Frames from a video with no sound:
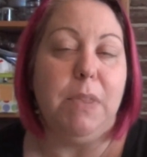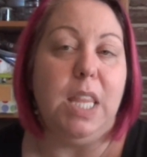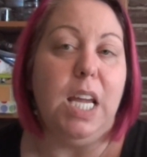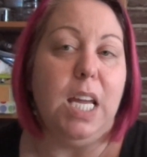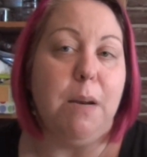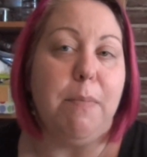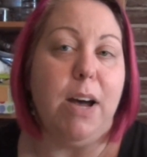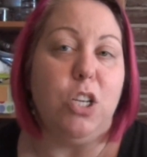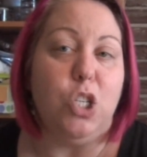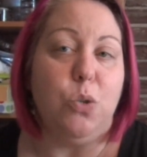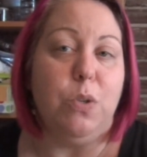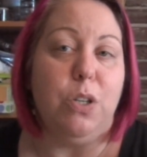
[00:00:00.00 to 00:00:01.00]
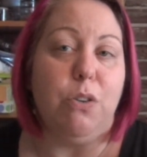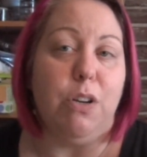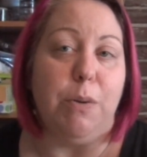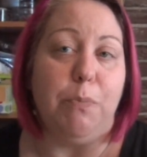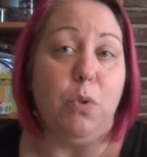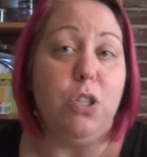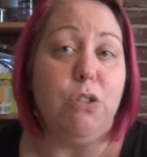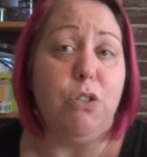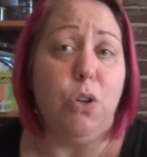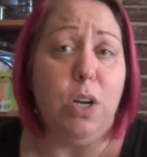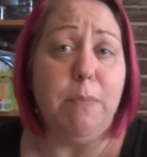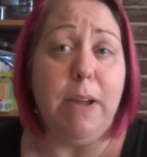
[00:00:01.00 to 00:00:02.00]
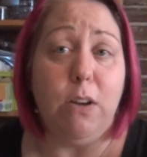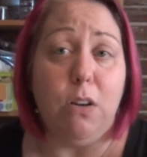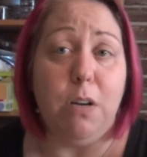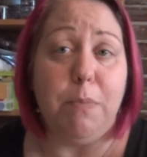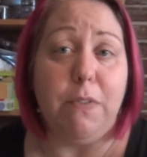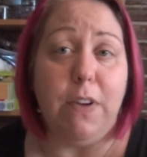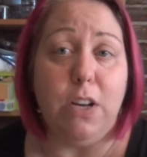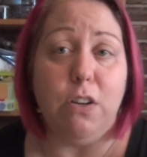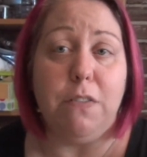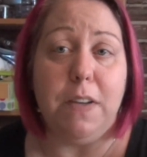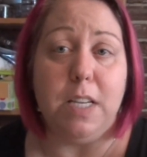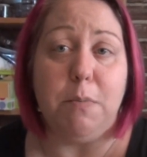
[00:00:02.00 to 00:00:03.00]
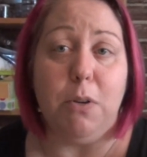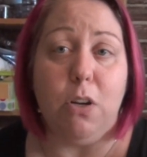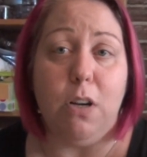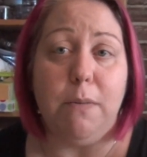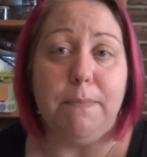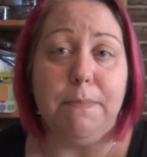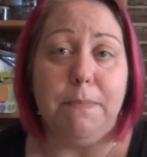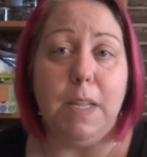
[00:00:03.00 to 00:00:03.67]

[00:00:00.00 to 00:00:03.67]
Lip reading: thinking about doing a group. Would you join my group if I do a Facebook group?